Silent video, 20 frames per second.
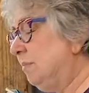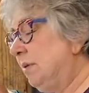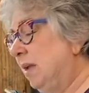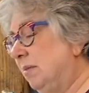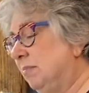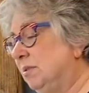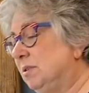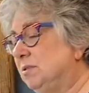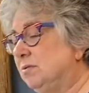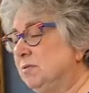
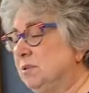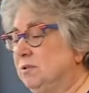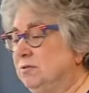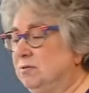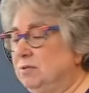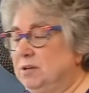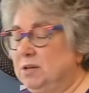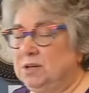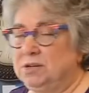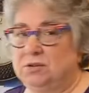people do a
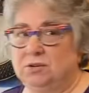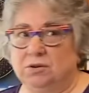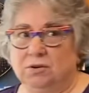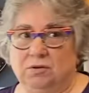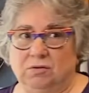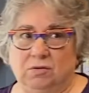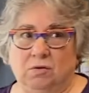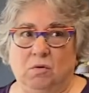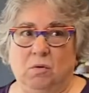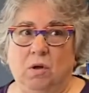
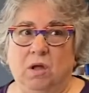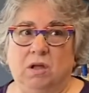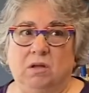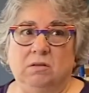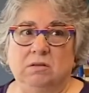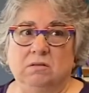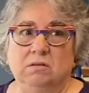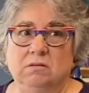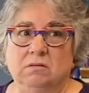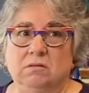traditional
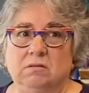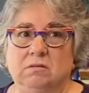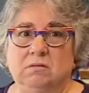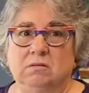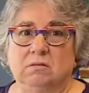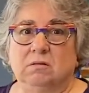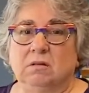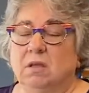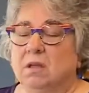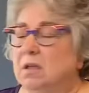quilt,
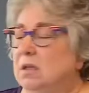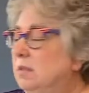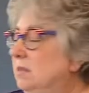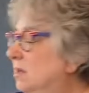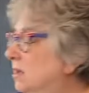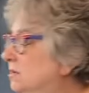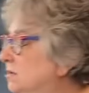they'll